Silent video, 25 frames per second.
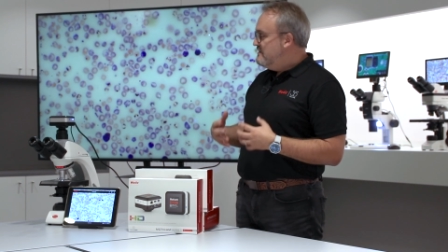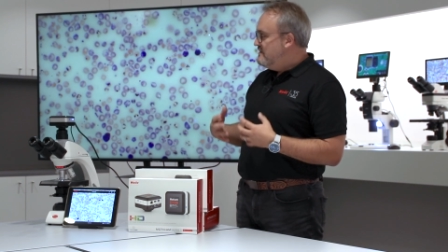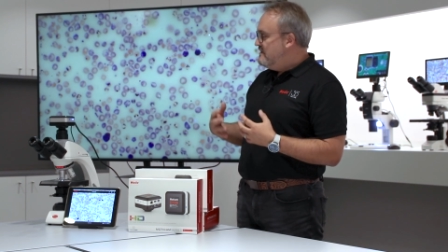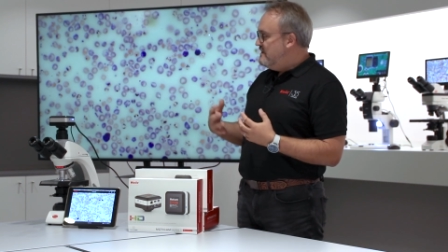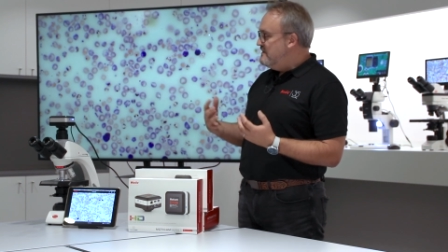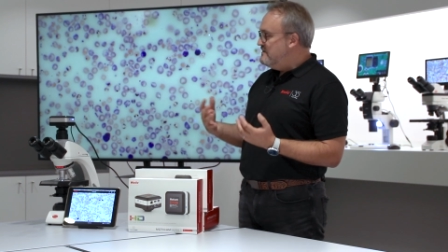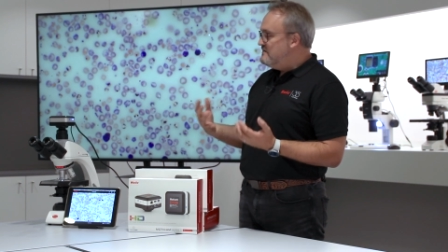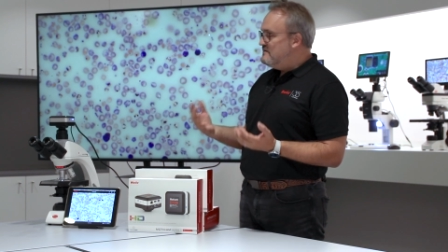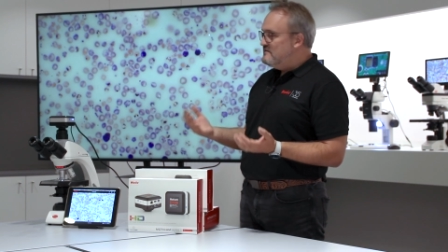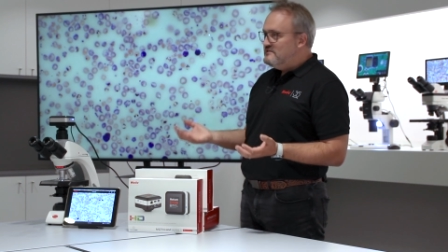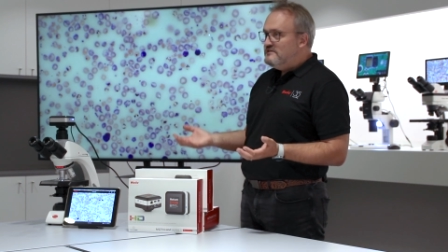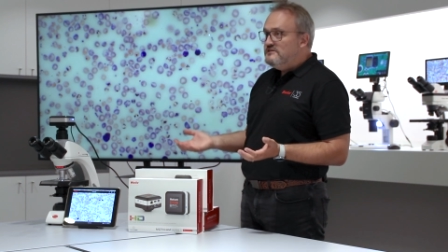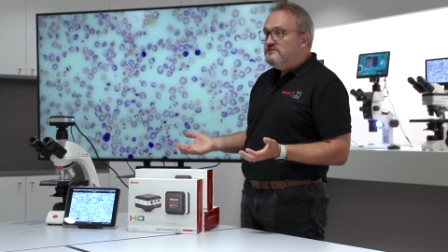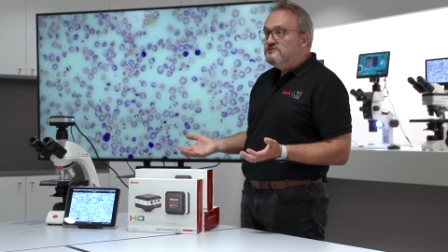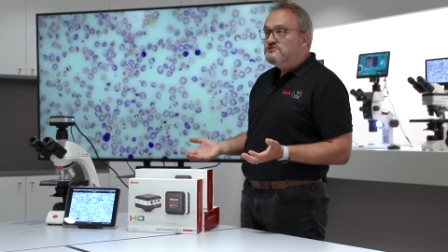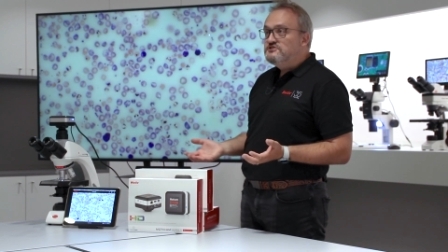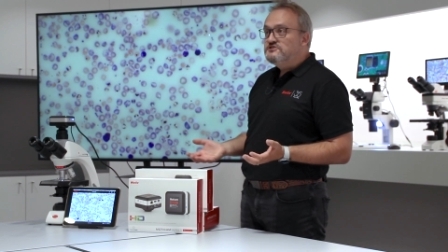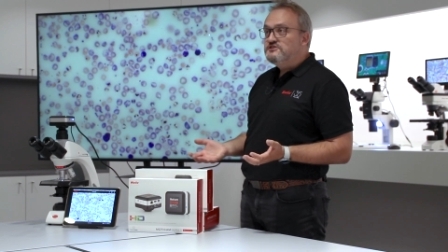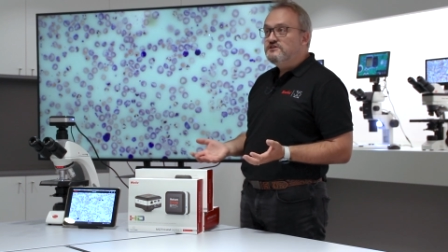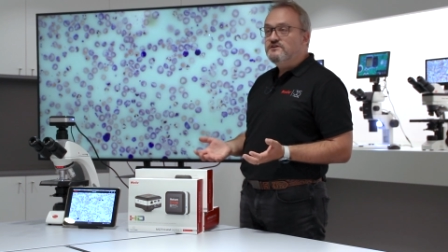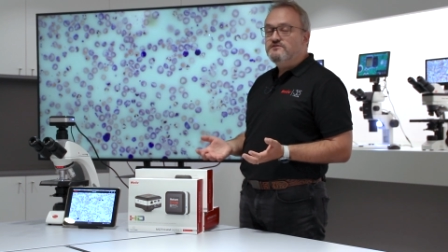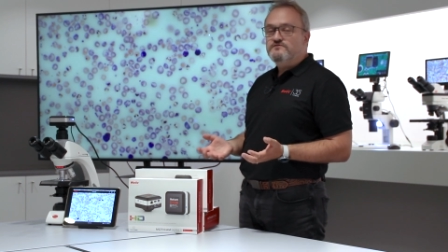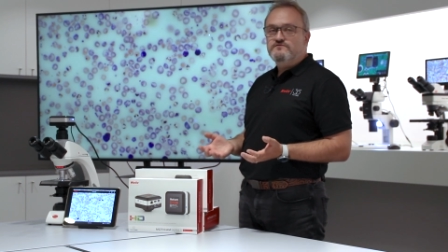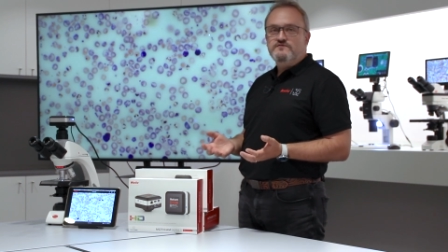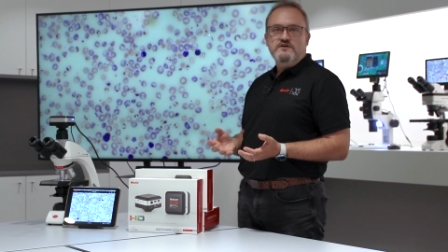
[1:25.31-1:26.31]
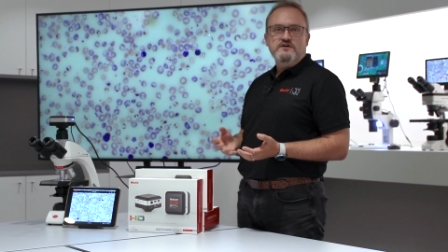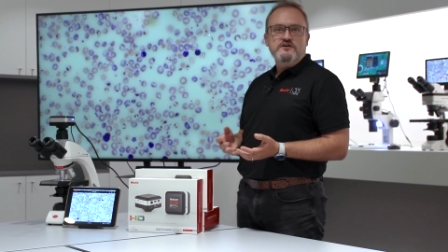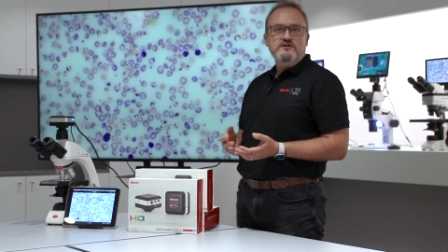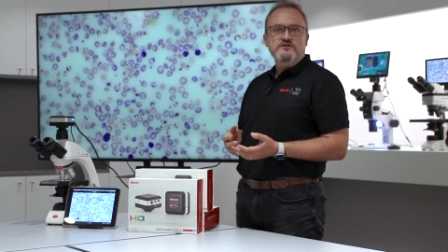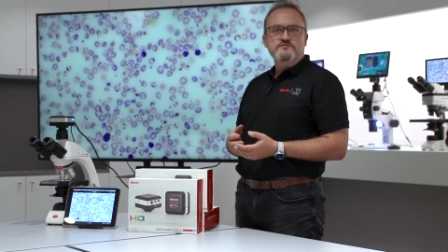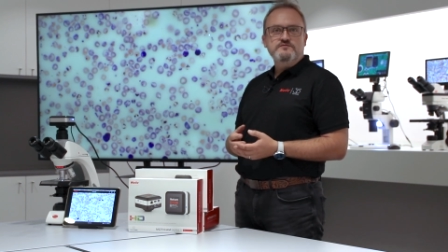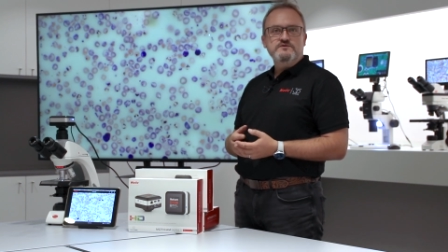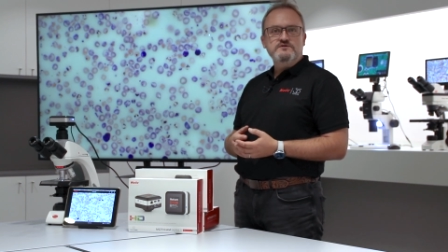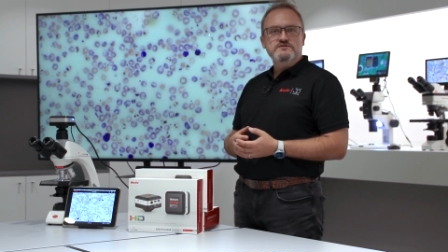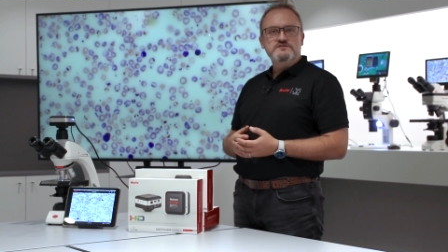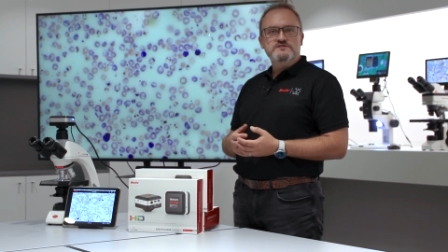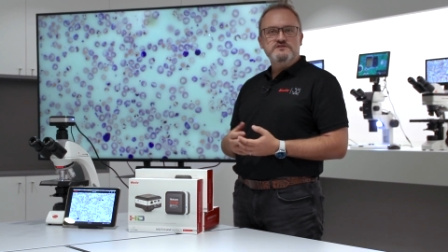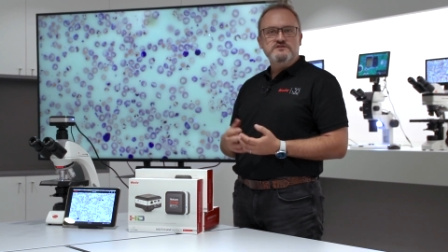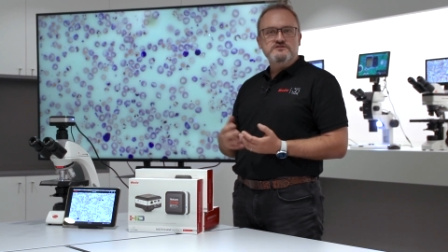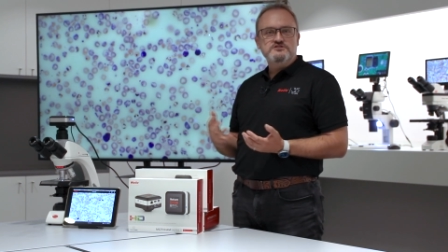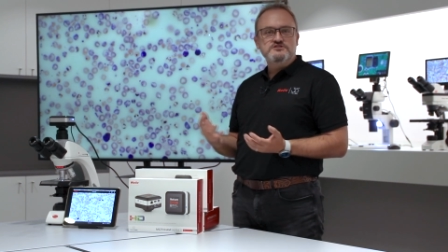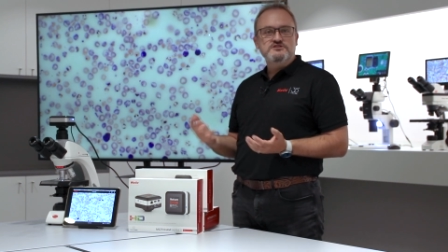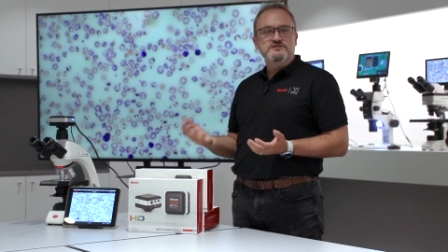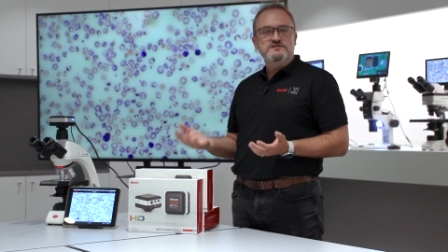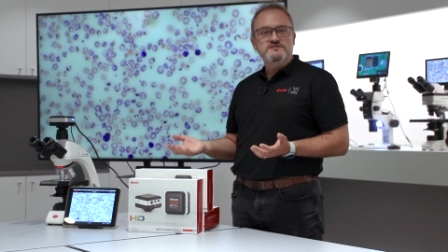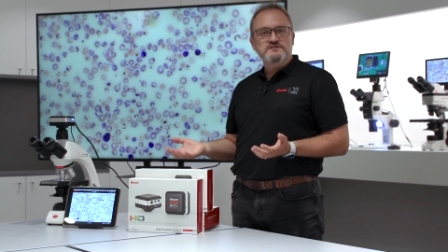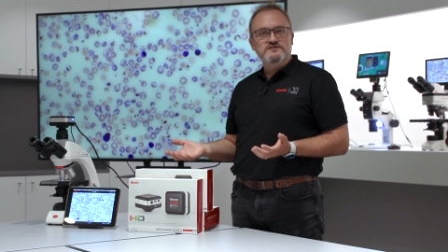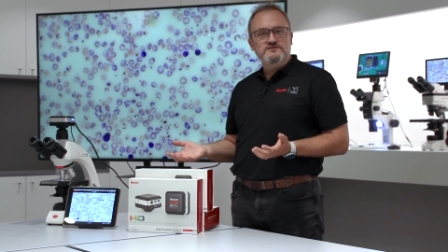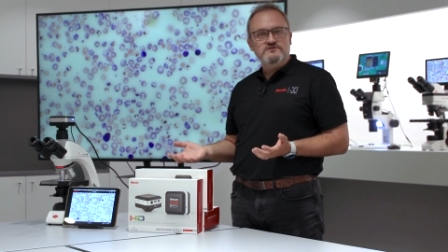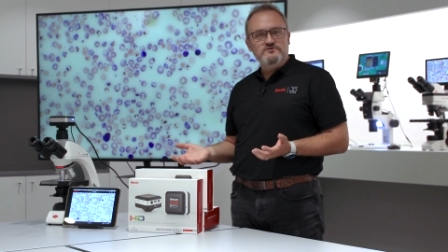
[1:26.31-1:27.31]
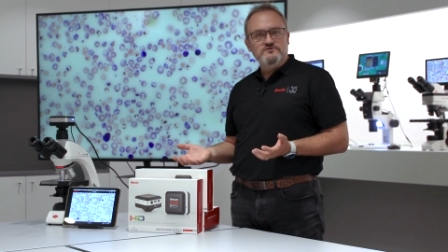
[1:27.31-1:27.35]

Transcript: In a teaching environment, such as a